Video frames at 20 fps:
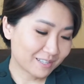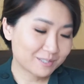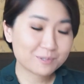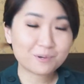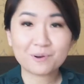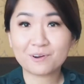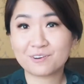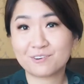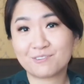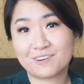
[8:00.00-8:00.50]

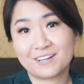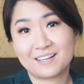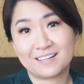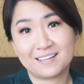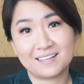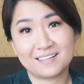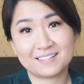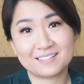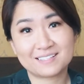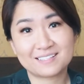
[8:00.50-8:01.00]
Prior to
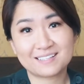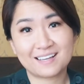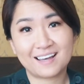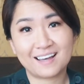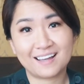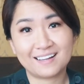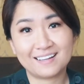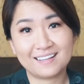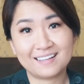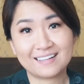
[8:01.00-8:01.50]
ordering
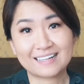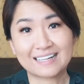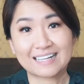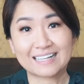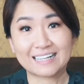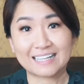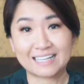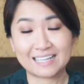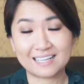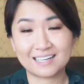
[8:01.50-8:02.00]
this, I
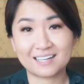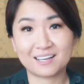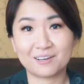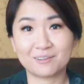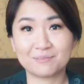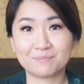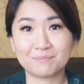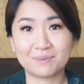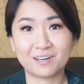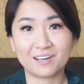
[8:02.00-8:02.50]
did
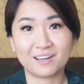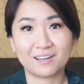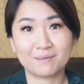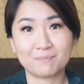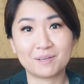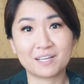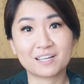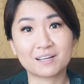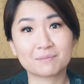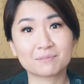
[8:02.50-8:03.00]
clean out
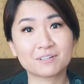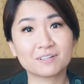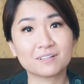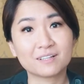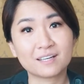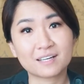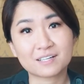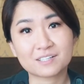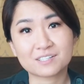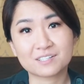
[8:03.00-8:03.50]
my
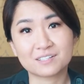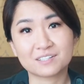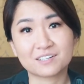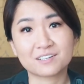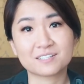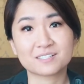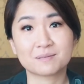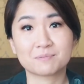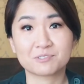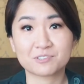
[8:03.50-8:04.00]
makeup
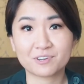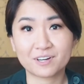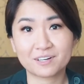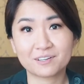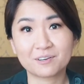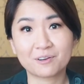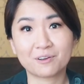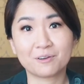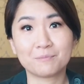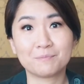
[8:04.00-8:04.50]
collection because I'm
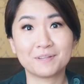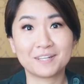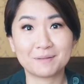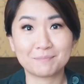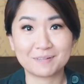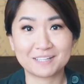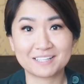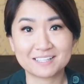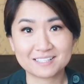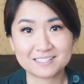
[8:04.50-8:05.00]
trying to go
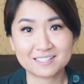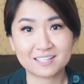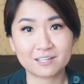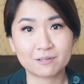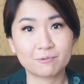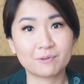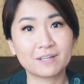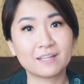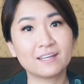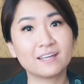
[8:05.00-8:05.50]

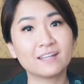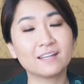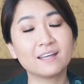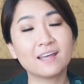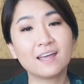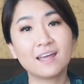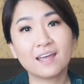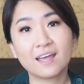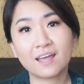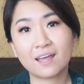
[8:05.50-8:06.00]
minimalistic with
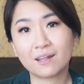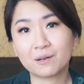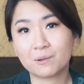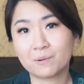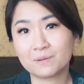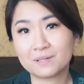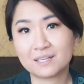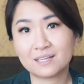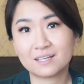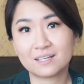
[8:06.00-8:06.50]
it
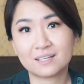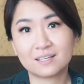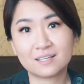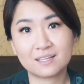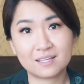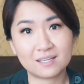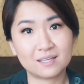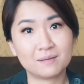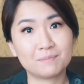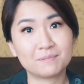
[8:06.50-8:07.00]
and only
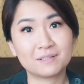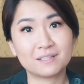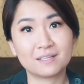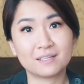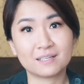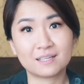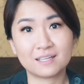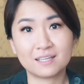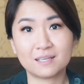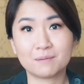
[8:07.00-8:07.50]

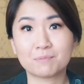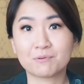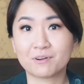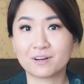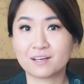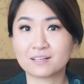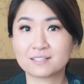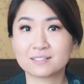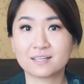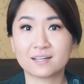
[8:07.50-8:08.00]
keep the
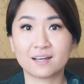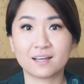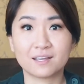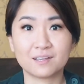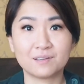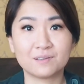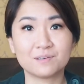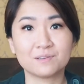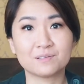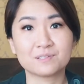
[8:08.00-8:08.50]
key products
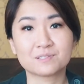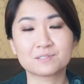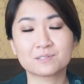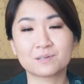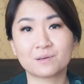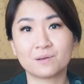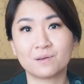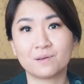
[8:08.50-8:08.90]
that I use.